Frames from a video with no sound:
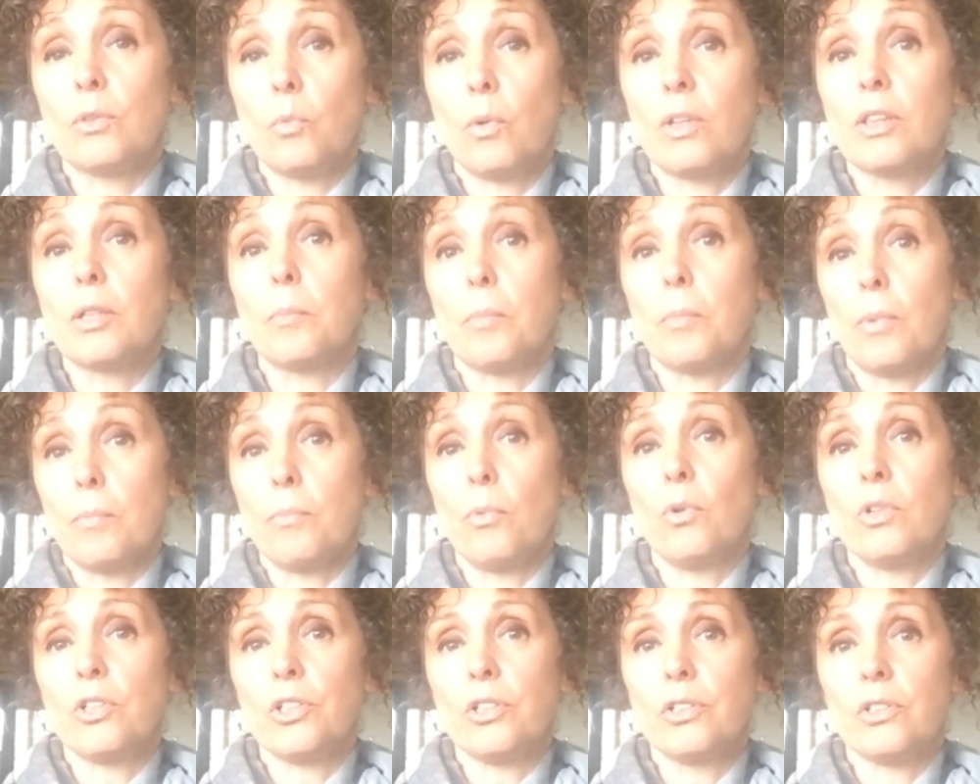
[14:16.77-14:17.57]
what the
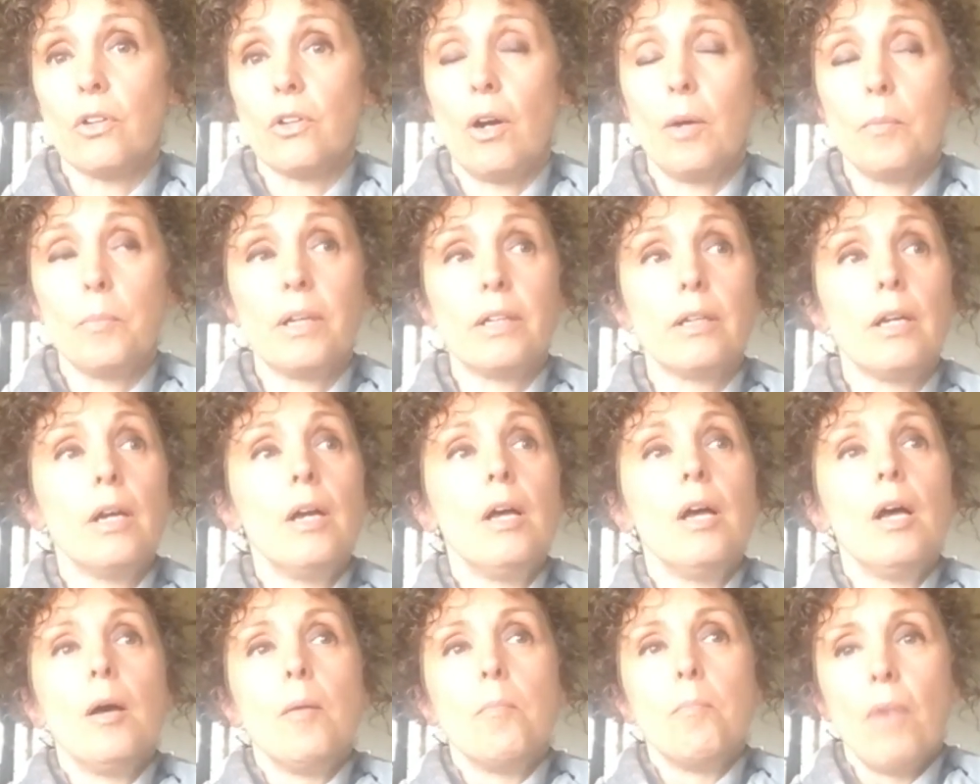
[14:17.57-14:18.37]
proportions are, but
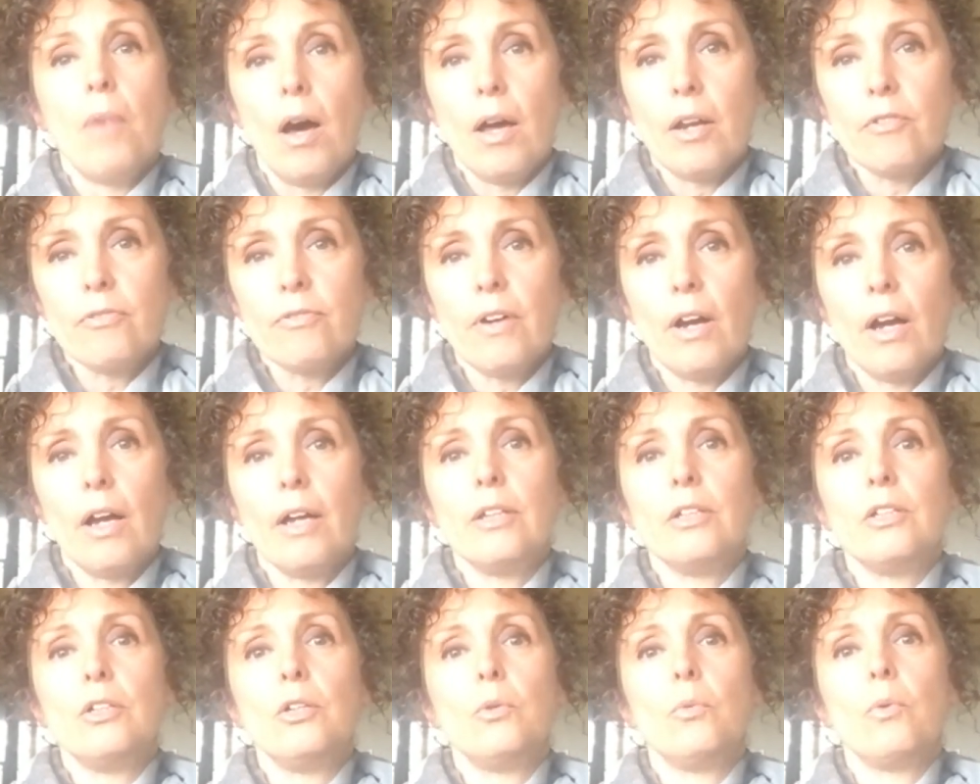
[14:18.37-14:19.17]

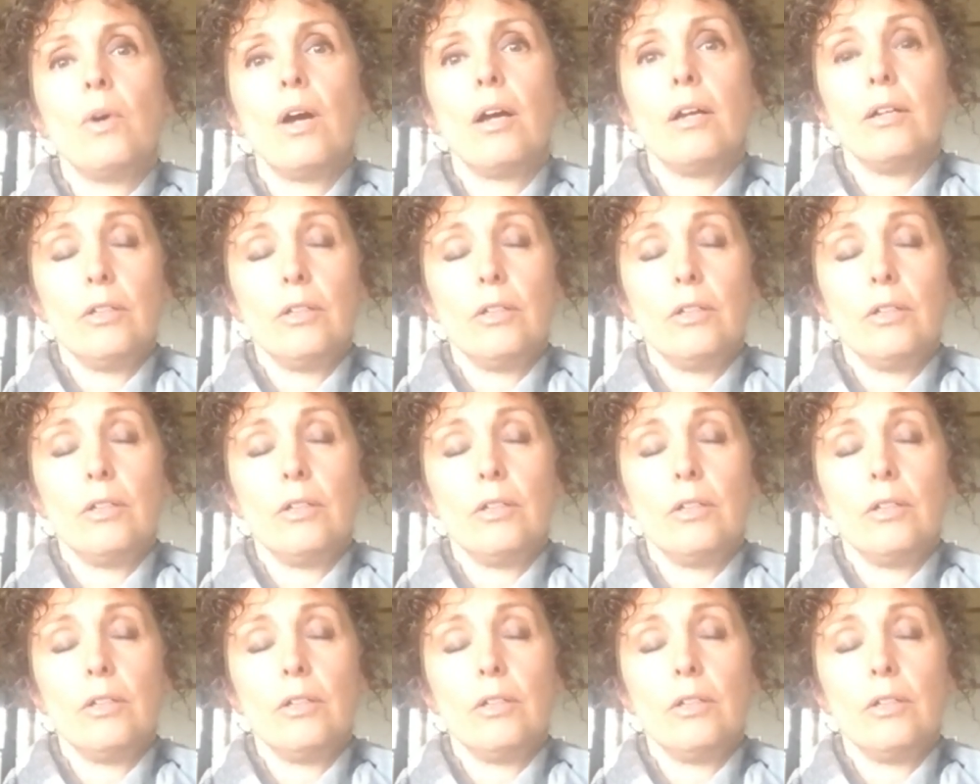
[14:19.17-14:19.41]
modified you